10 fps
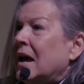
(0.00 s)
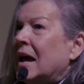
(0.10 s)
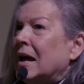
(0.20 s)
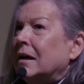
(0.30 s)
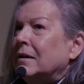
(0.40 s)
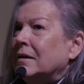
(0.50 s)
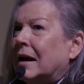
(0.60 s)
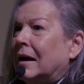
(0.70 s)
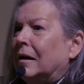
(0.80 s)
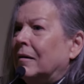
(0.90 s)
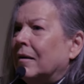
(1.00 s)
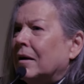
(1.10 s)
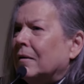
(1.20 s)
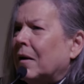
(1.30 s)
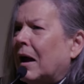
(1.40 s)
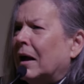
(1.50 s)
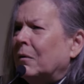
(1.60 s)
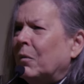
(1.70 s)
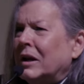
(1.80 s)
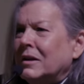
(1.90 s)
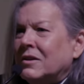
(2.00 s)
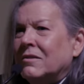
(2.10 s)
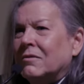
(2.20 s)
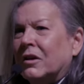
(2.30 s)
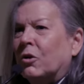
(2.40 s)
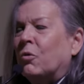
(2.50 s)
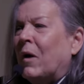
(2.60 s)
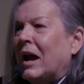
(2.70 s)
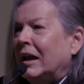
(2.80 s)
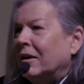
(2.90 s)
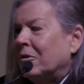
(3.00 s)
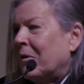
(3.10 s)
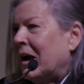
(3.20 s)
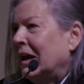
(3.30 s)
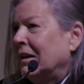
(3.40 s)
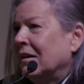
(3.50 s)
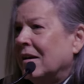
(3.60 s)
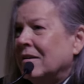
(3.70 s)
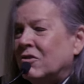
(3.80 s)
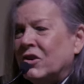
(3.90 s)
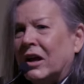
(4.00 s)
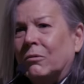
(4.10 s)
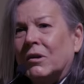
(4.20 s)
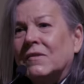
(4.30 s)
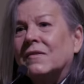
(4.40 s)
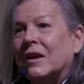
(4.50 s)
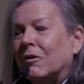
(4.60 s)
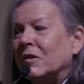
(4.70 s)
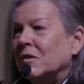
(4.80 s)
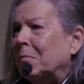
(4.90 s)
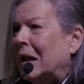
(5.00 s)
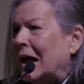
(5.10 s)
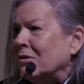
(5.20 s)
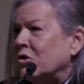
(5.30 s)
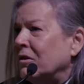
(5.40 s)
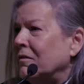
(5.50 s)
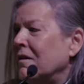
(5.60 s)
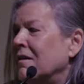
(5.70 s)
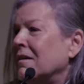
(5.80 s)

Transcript: And uh, I went to the great, great, generous Terence Blanchard,